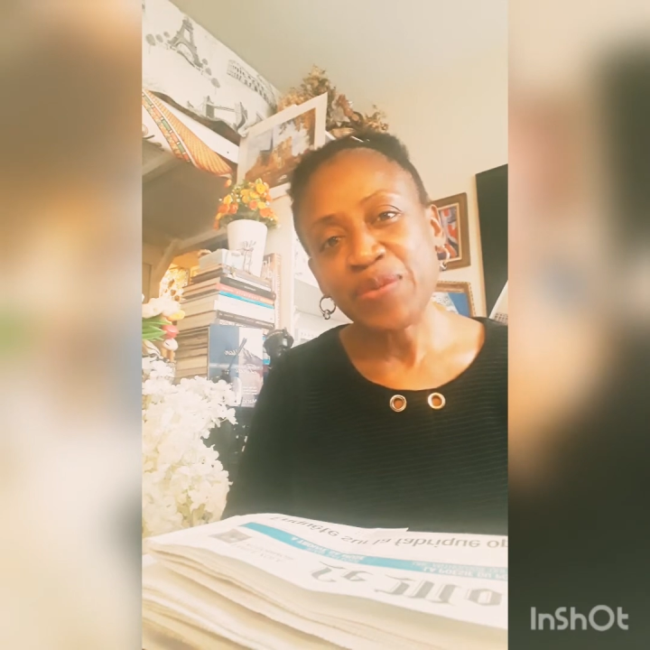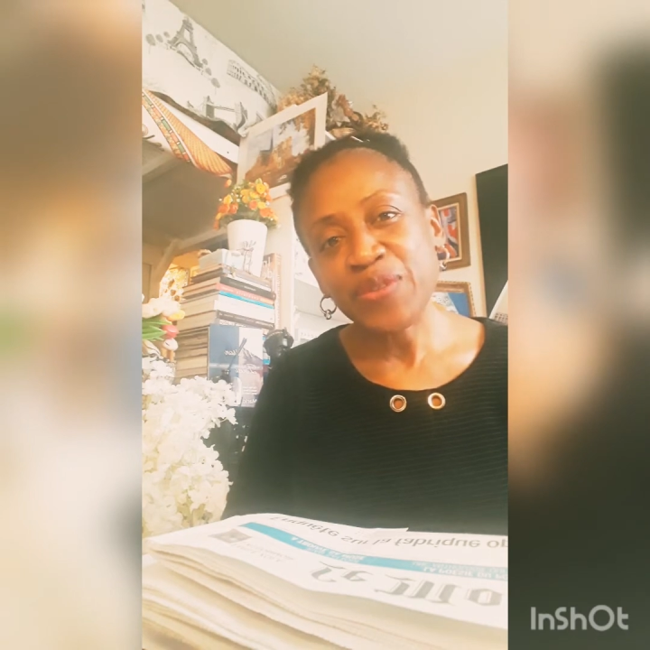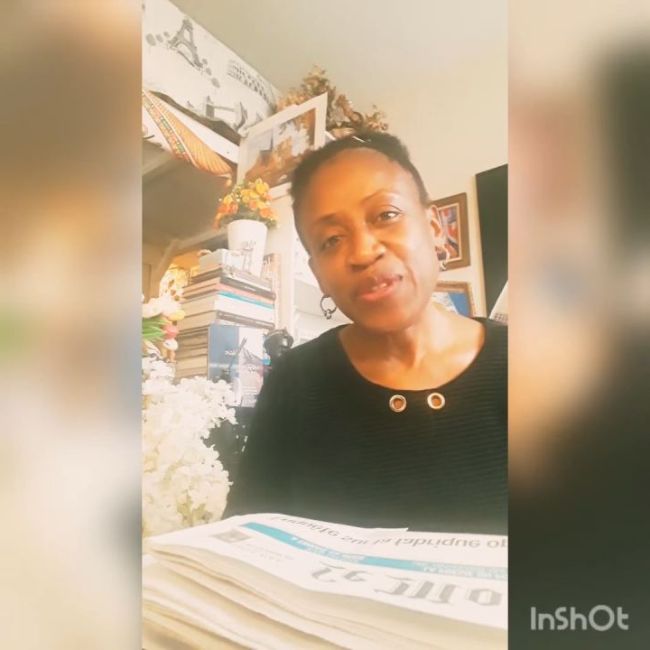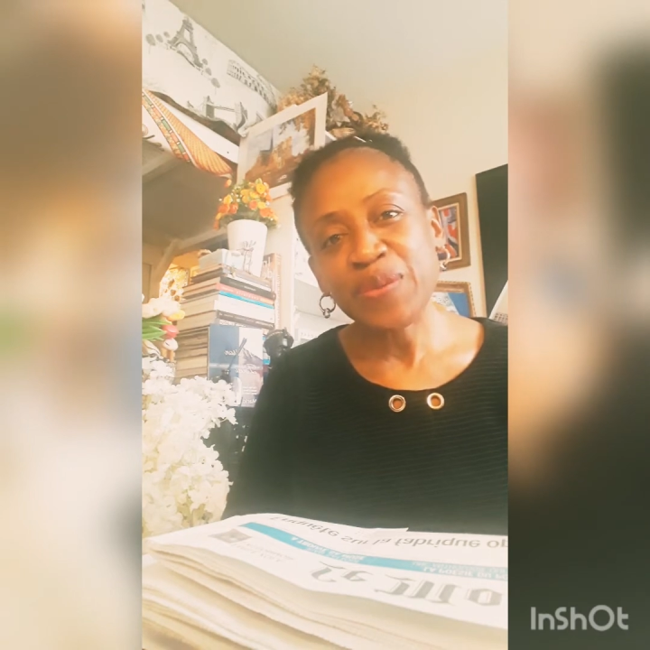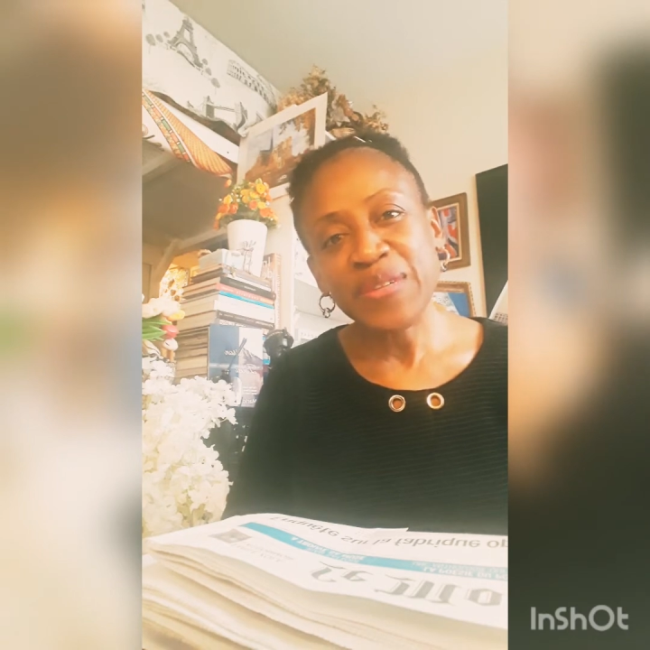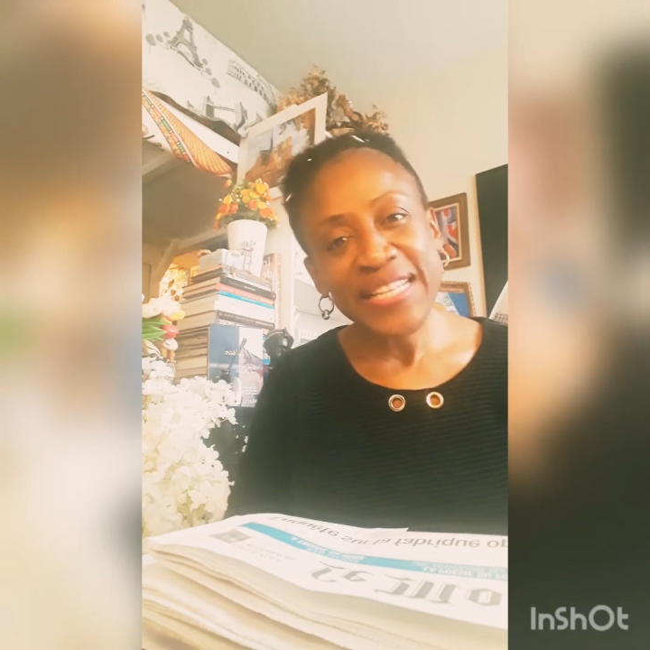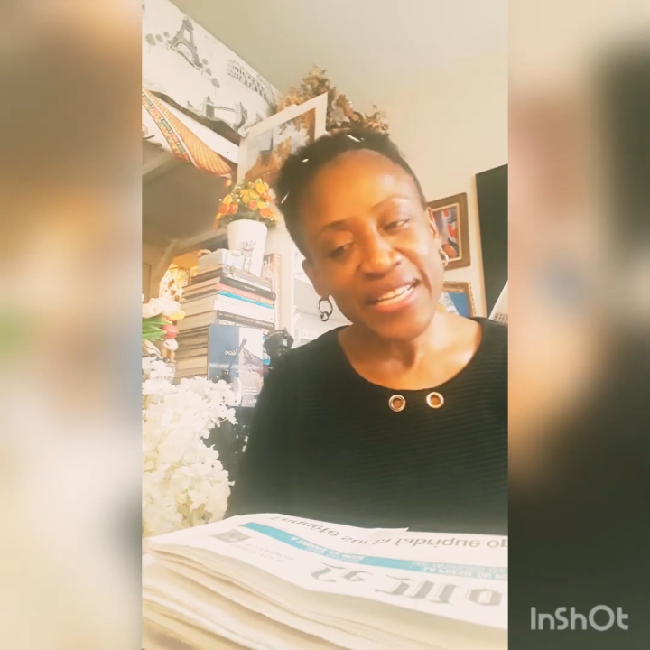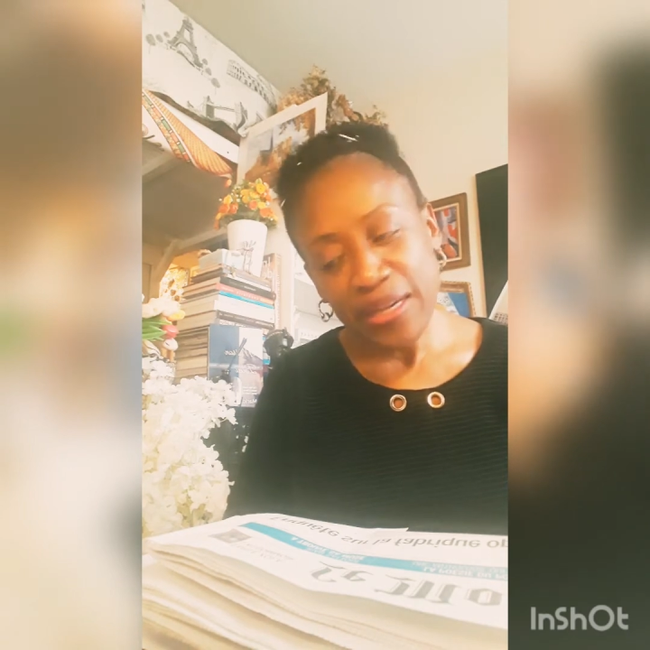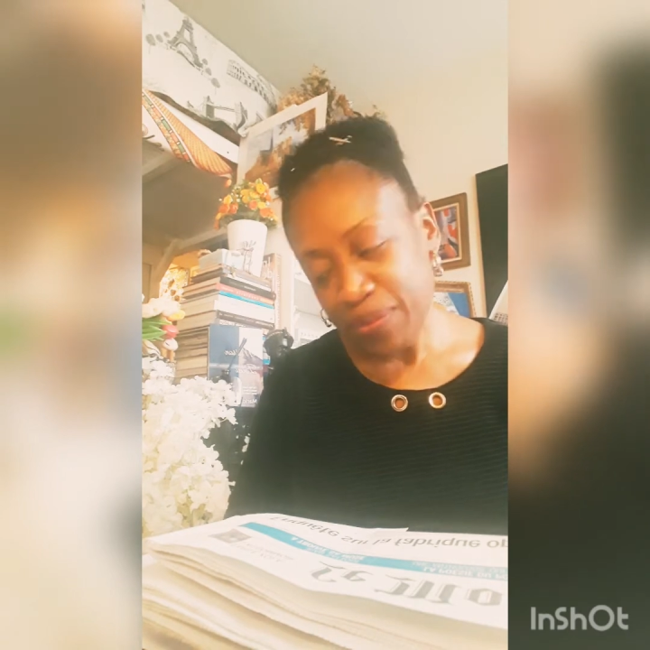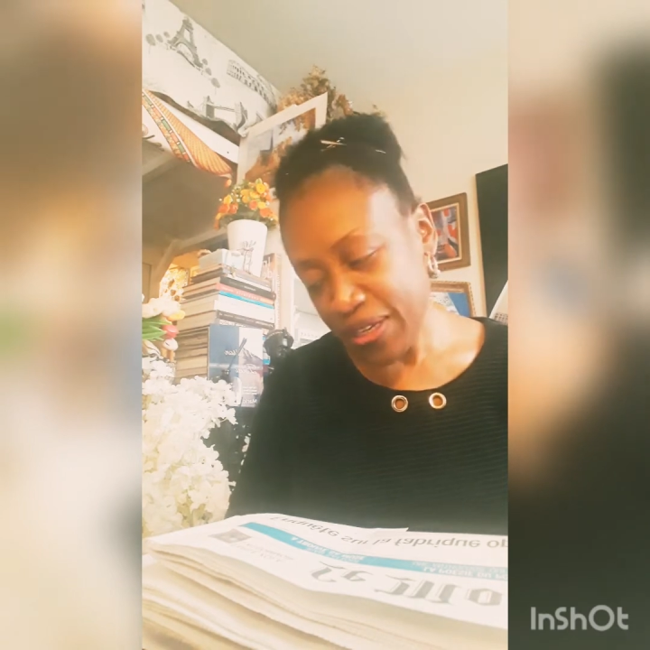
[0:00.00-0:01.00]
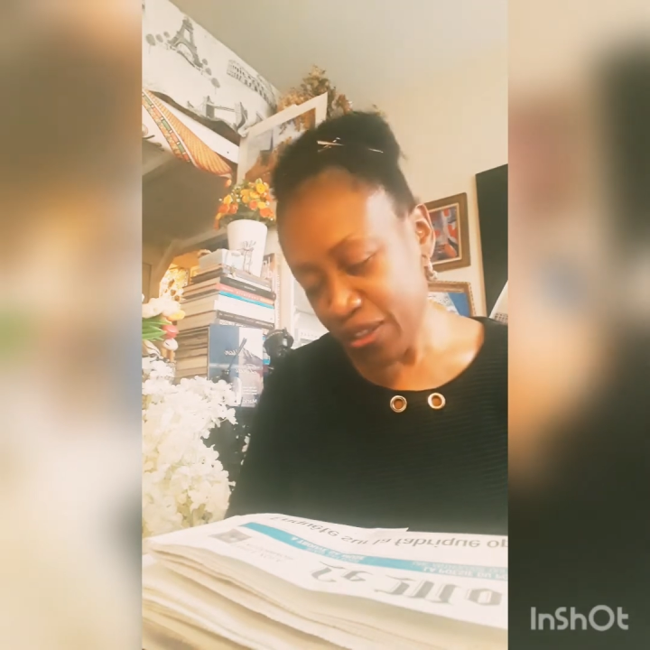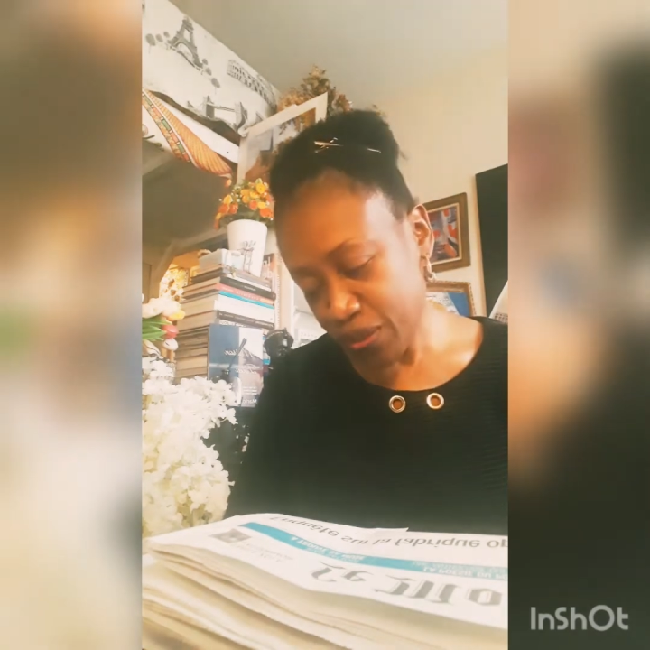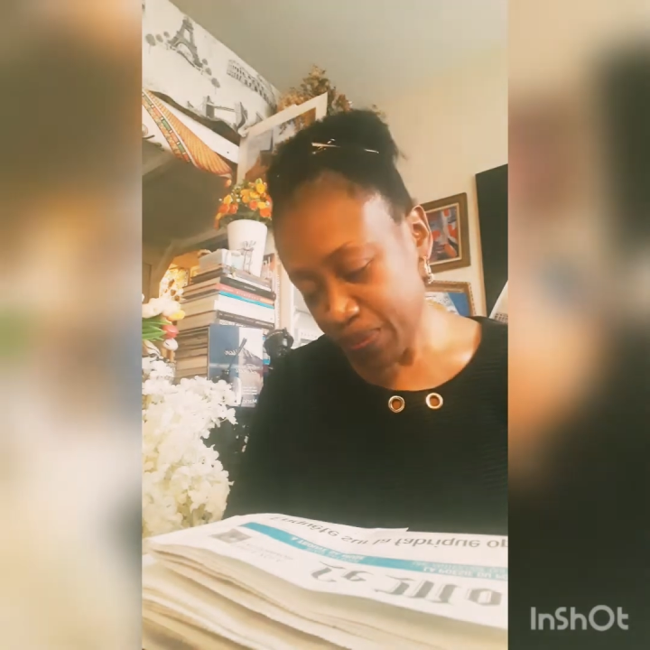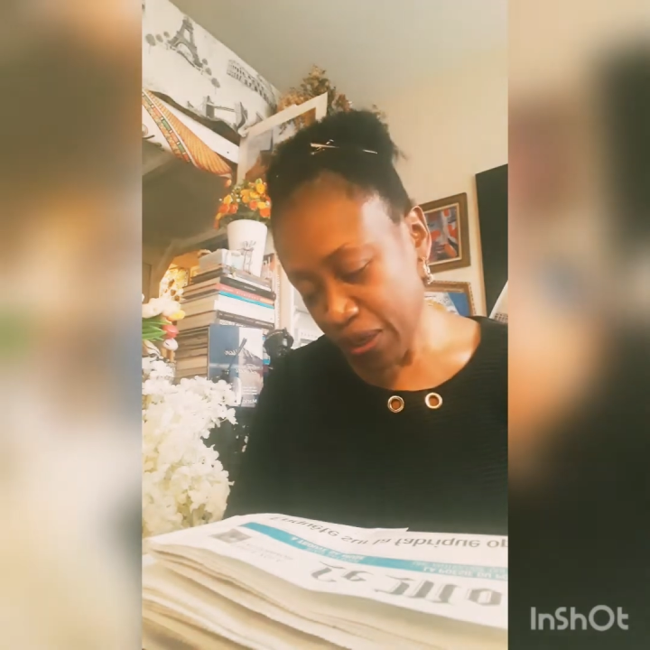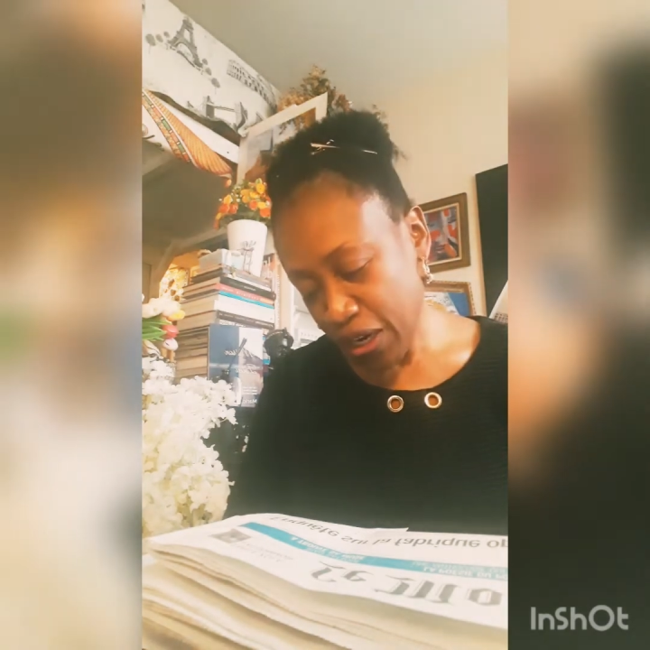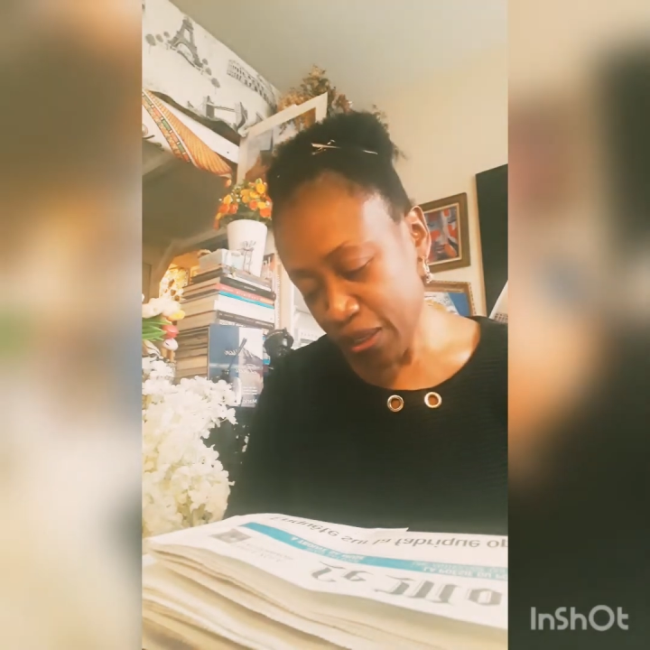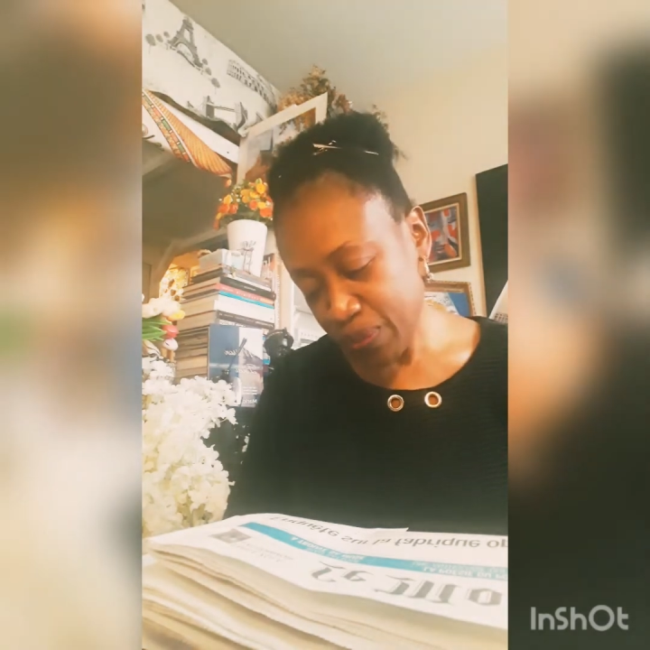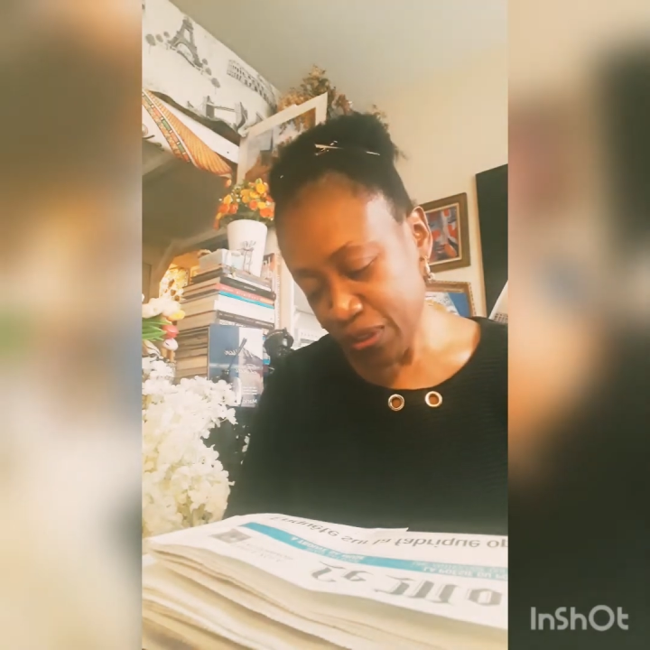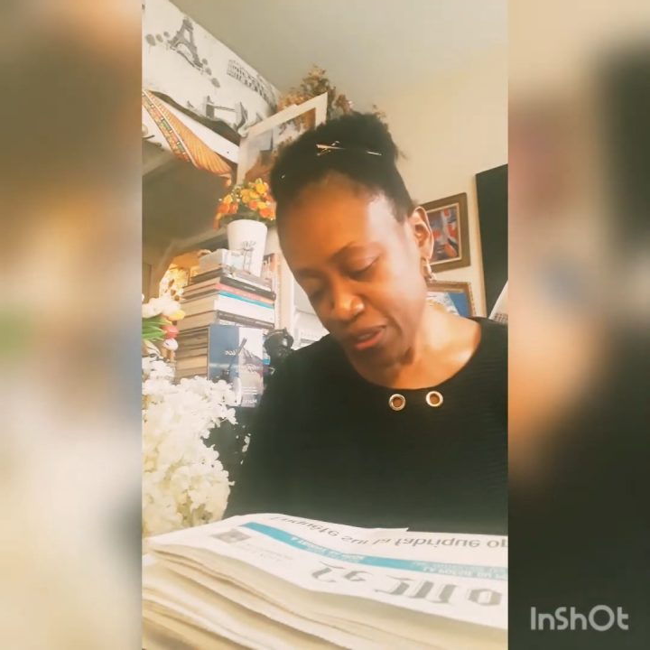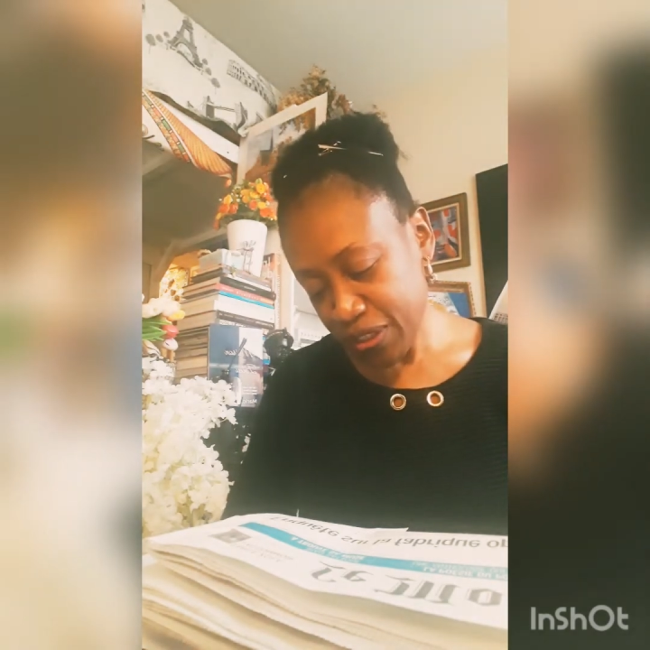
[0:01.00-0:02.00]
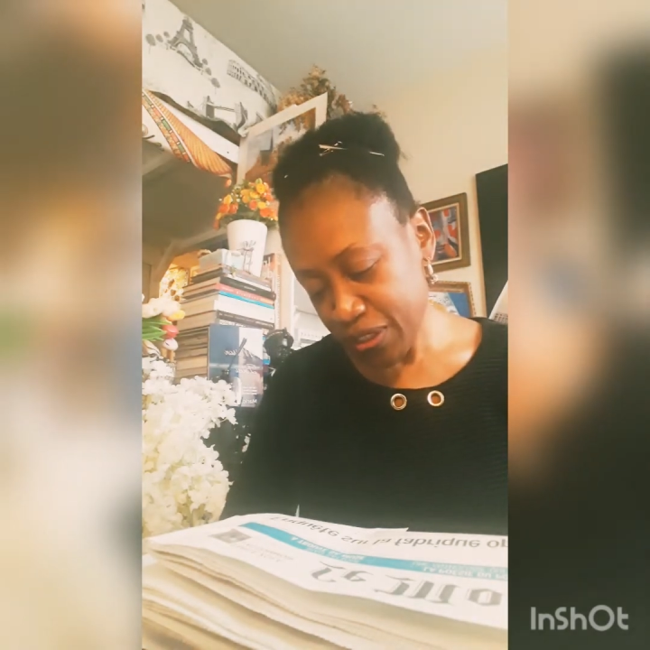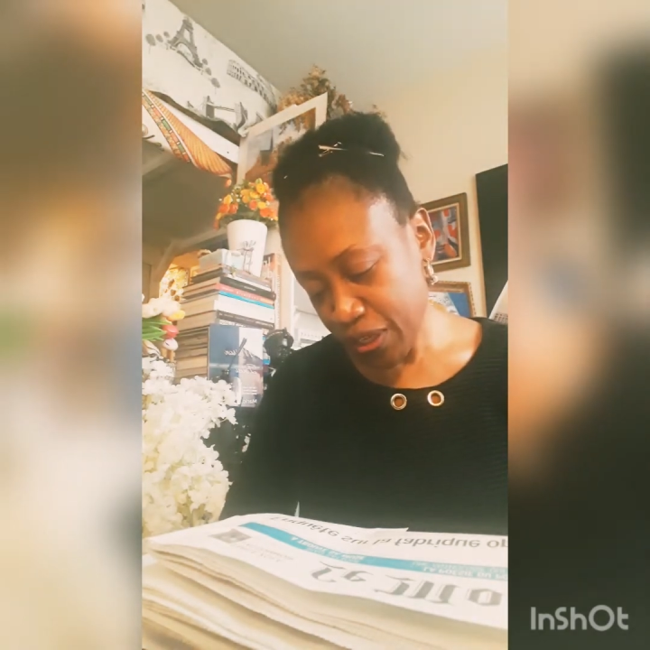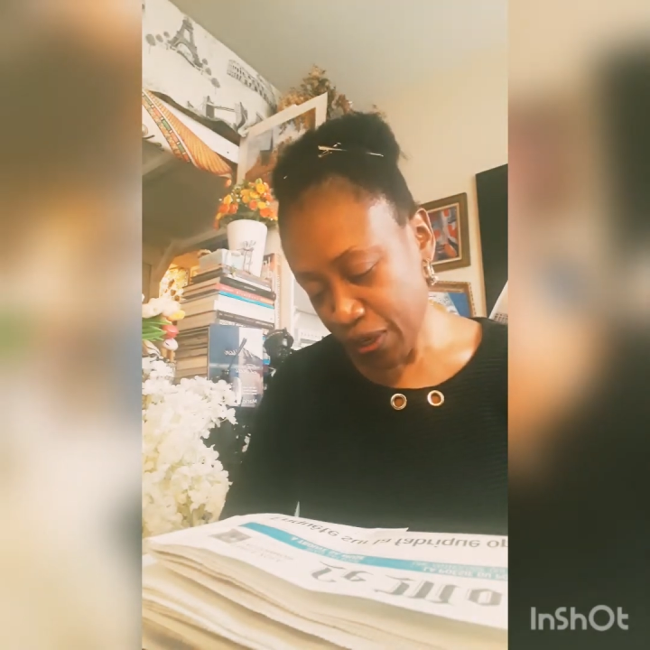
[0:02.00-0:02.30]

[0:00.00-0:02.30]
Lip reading: for the reading comprehension part, which is